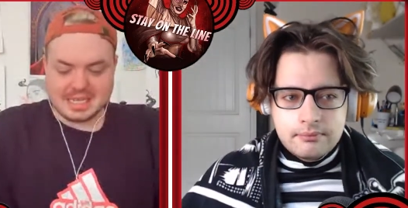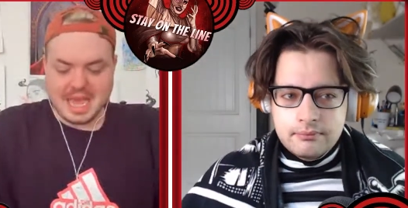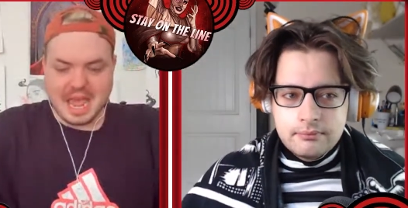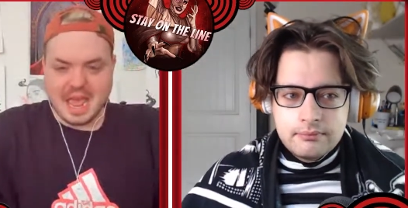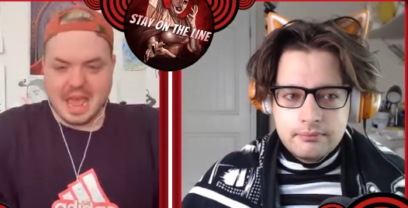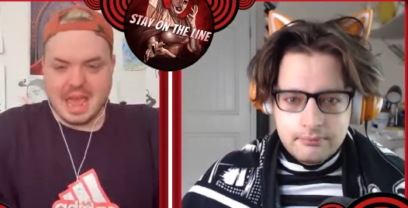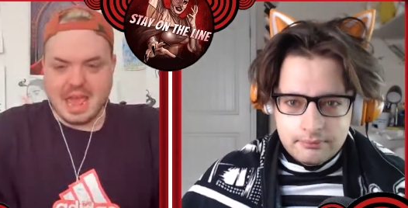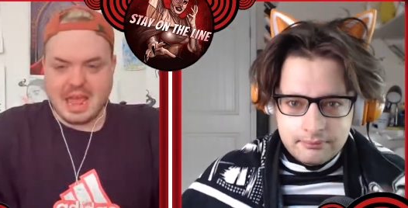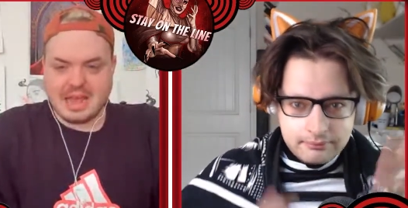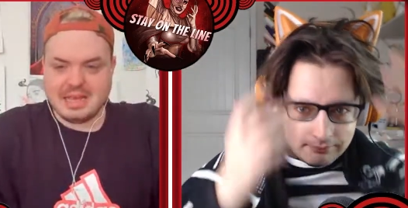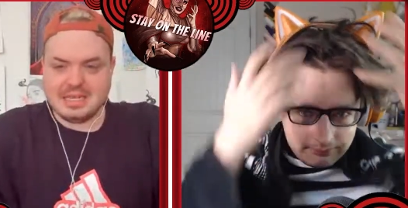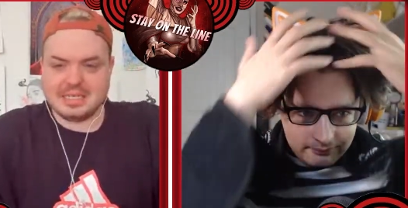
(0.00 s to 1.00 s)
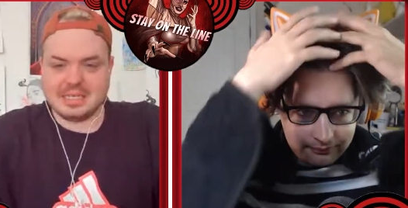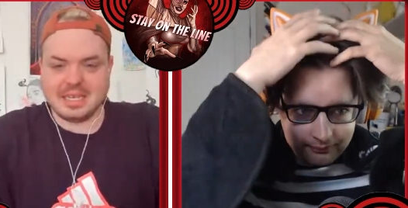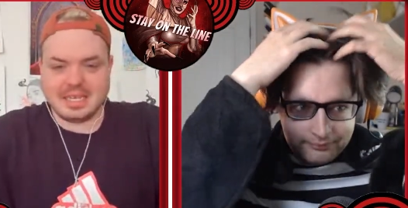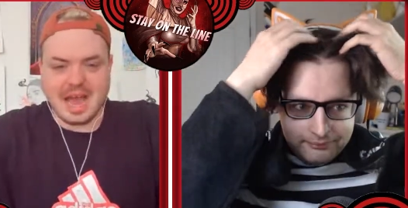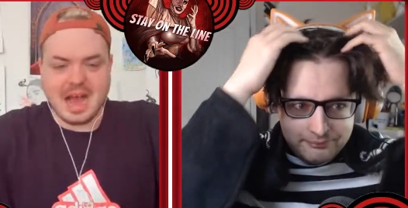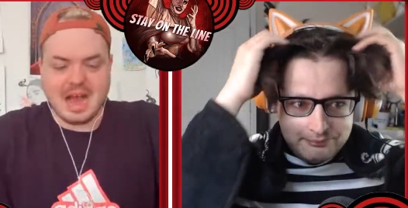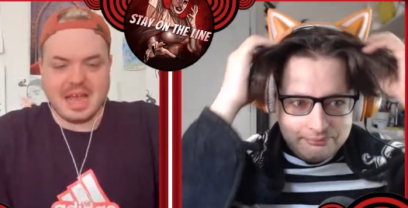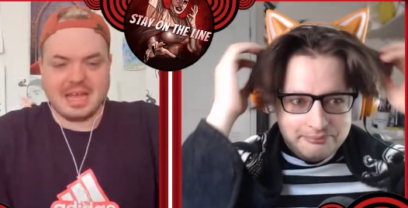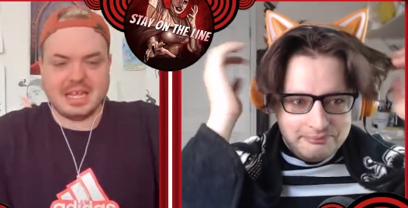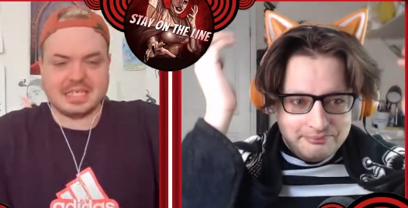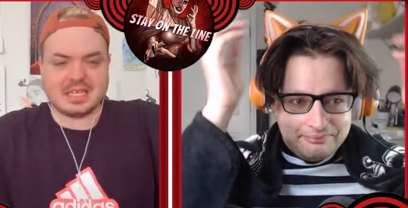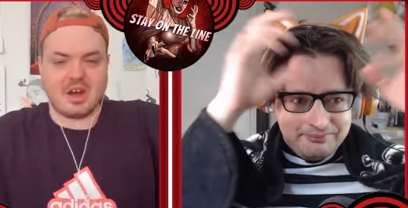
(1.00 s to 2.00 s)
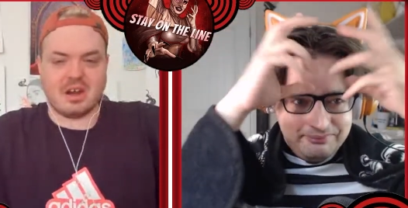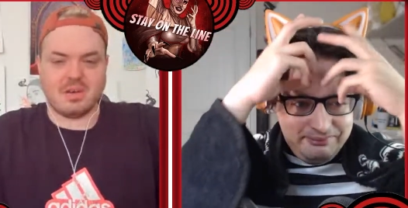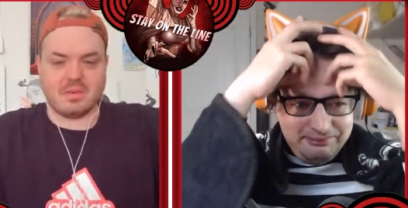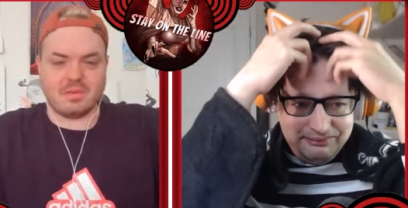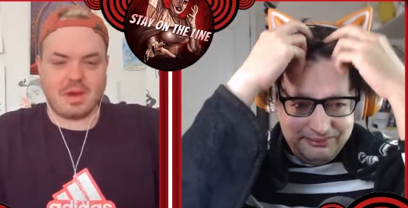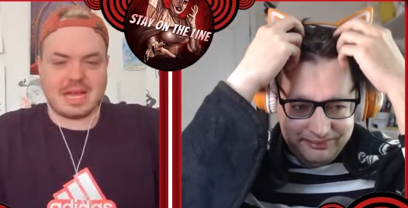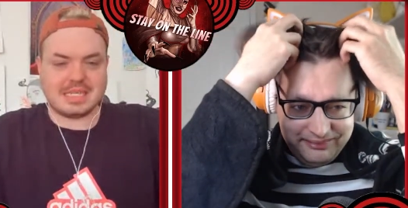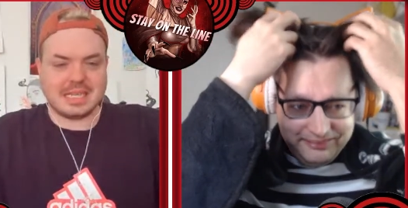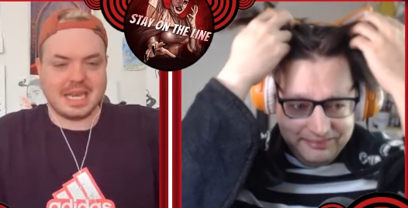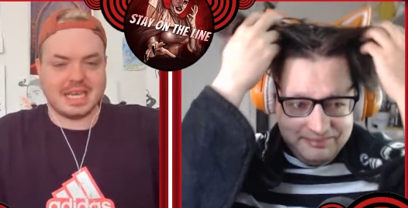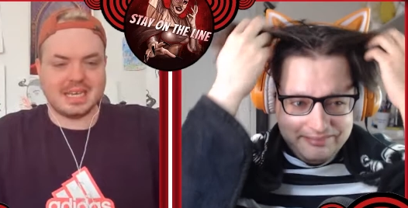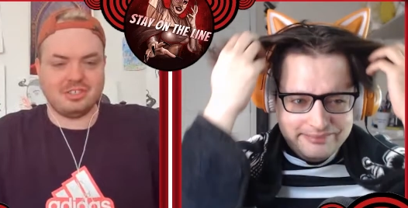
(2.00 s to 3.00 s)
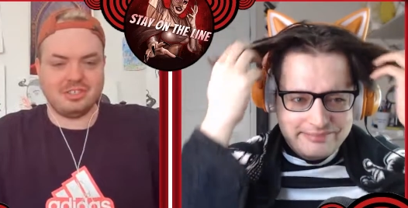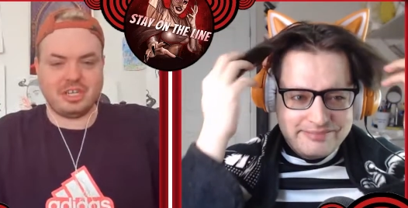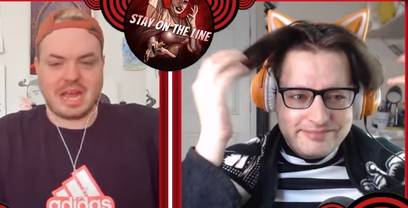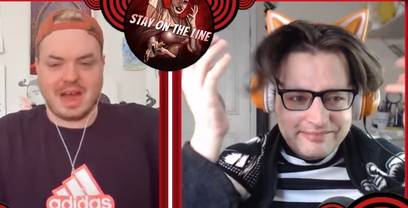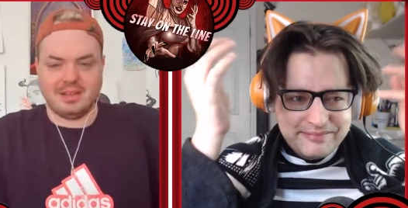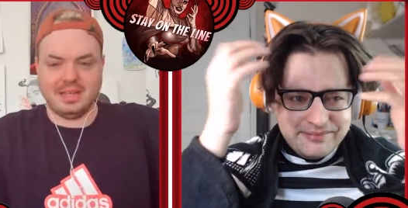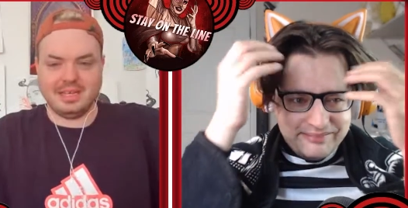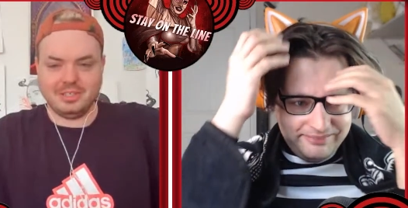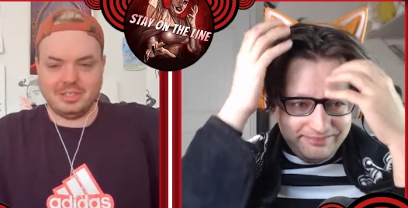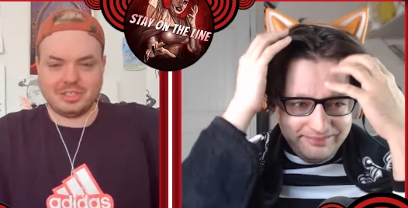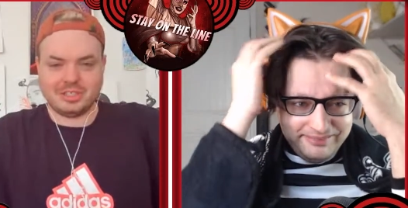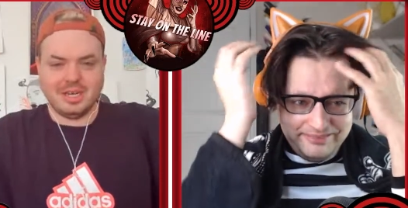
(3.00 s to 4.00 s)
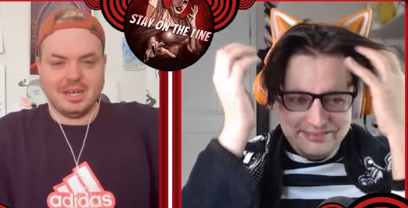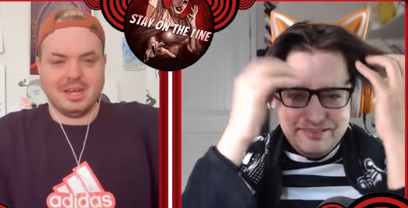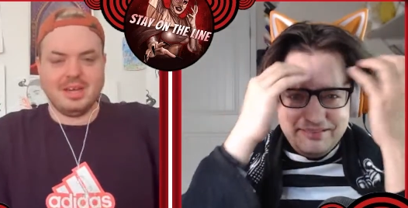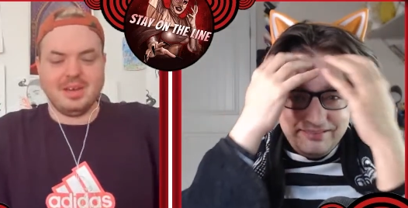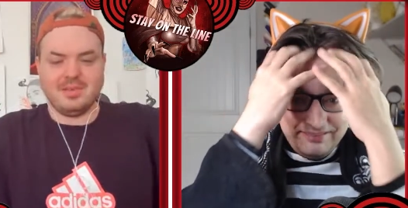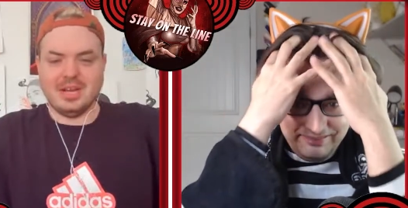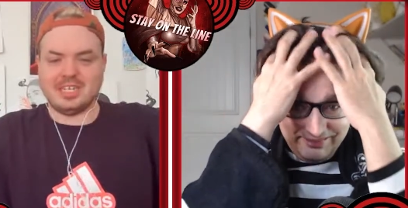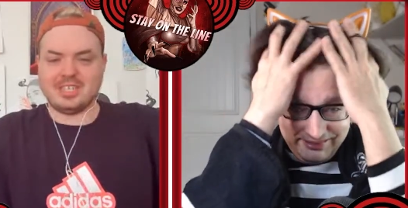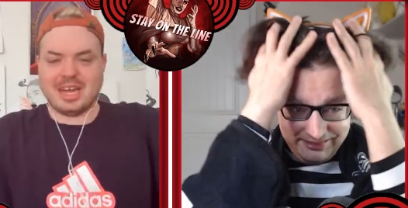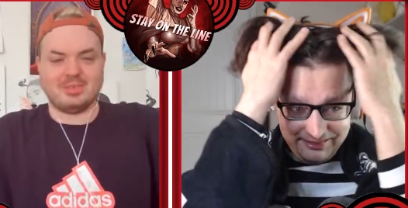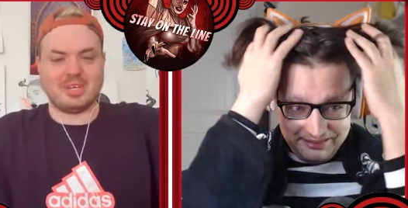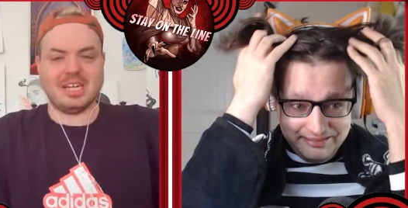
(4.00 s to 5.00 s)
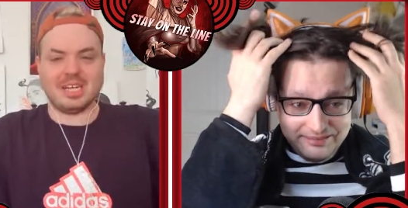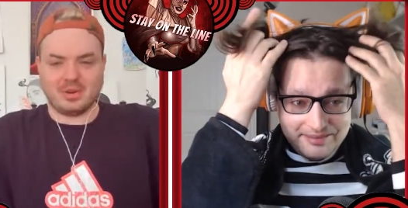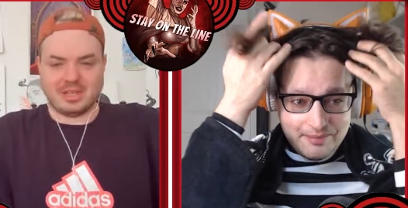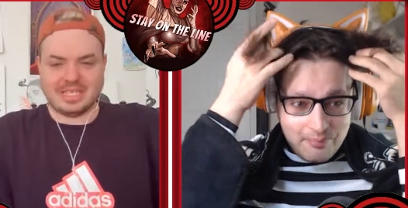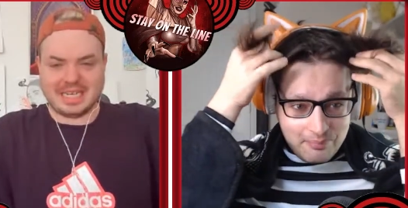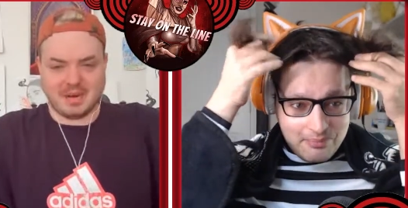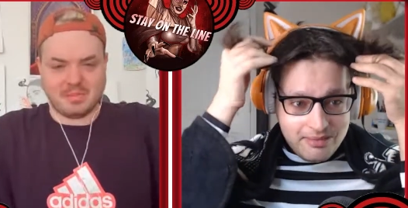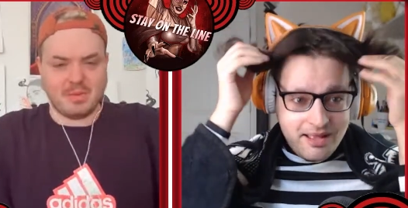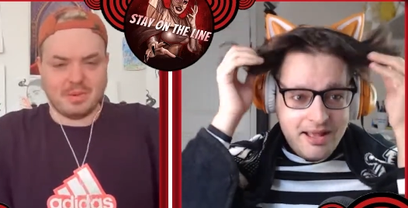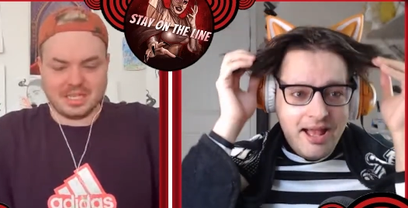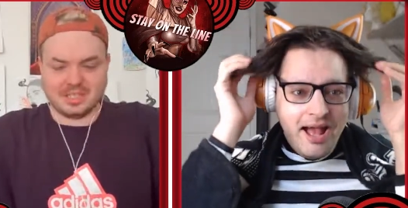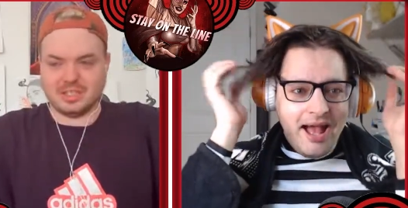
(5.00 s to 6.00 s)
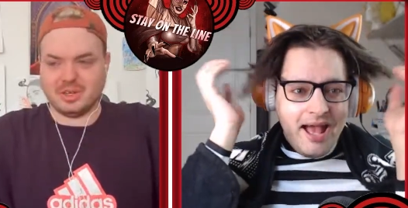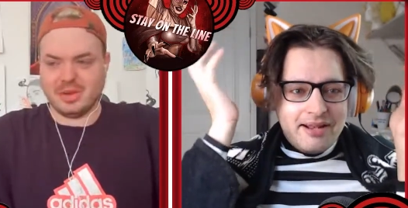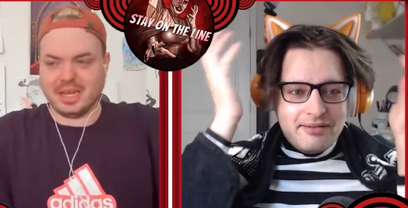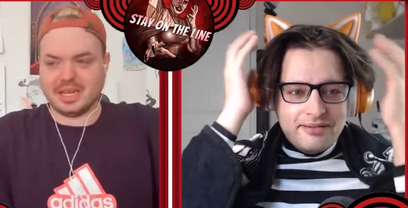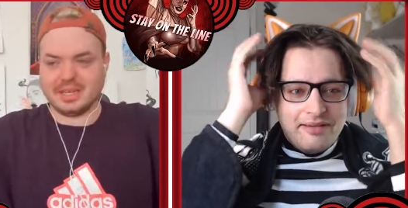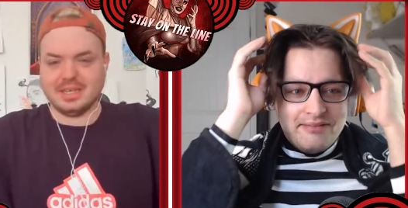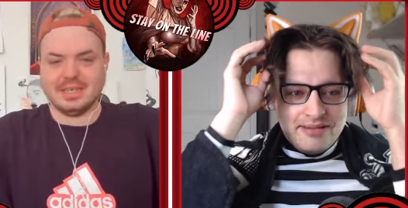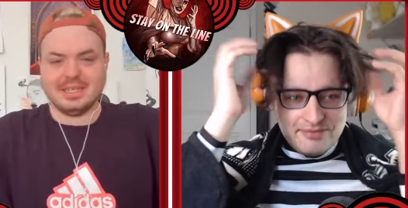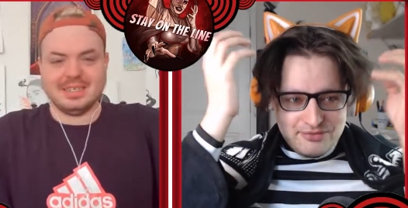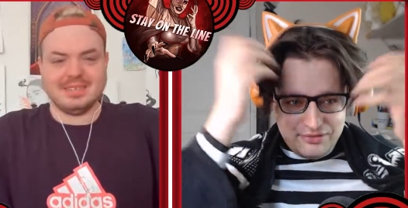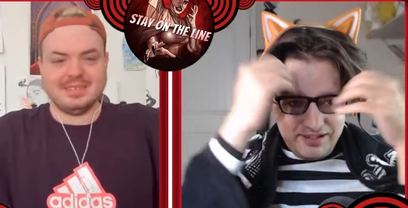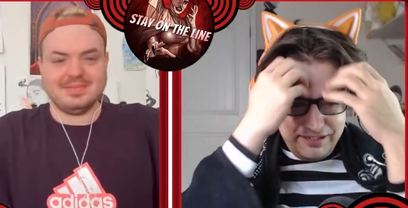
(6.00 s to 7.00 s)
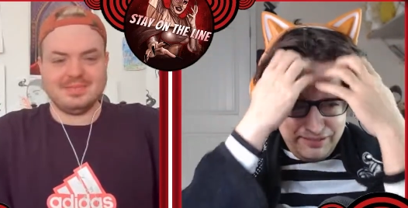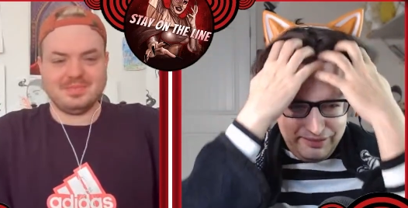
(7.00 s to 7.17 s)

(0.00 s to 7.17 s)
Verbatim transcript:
Speaker 1: and yeah, it is our wrestling challenge. Which I'm trying to ignore this hair moment that you're
Speaker 2: doing. I don't know what I'm trying